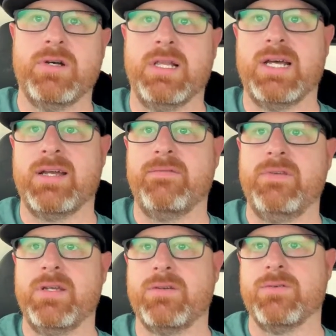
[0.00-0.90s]
a lot of
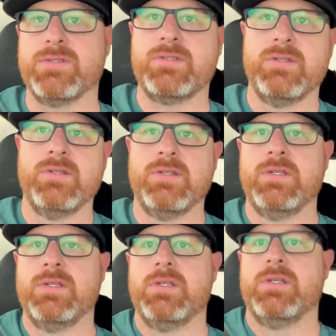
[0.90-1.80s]
vehicles
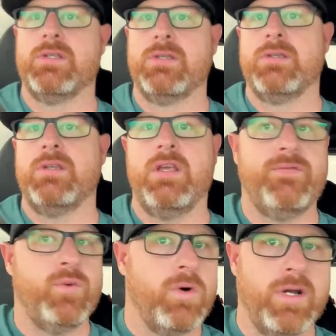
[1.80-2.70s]
if
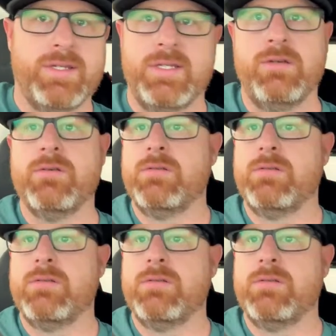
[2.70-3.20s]
you wanted to.